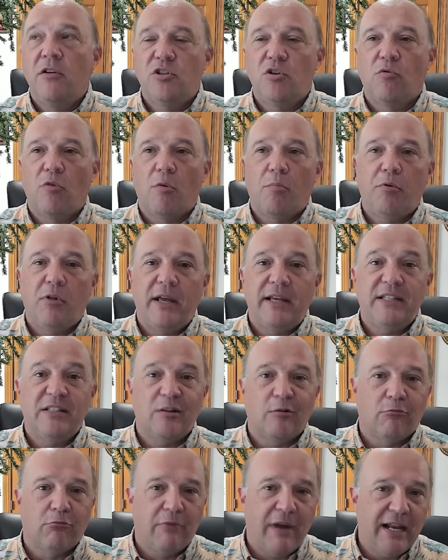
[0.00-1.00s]
to replace
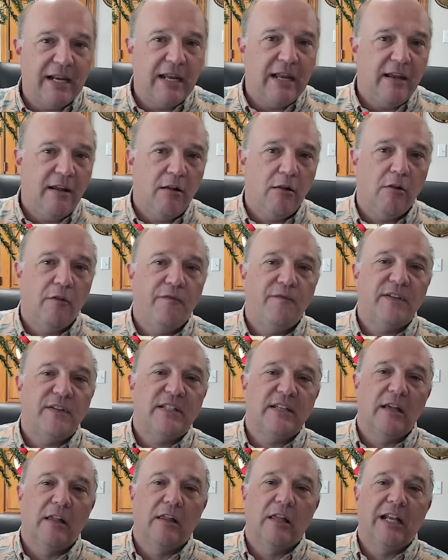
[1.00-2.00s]
the Red Hill
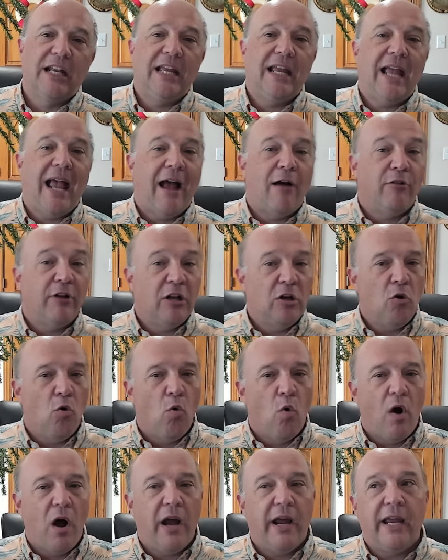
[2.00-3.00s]
facility out in
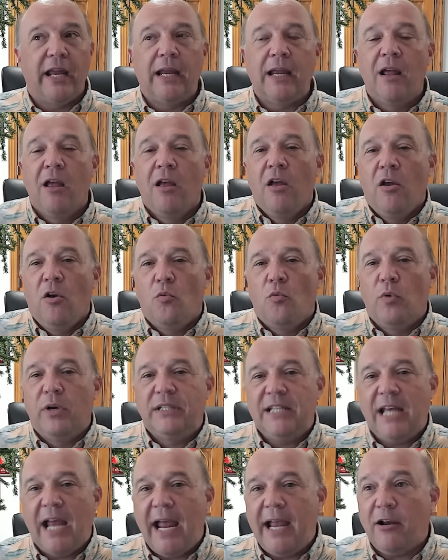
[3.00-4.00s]
Hawaii
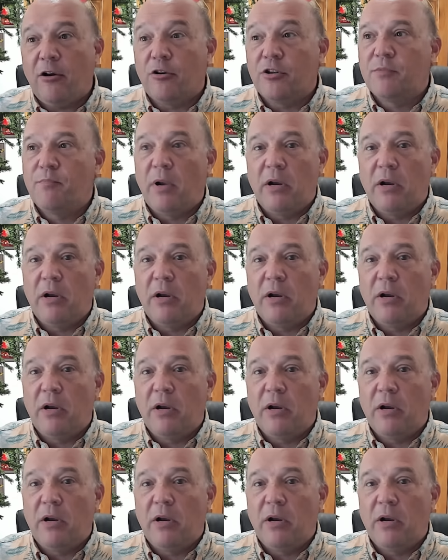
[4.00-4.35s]
with tankers.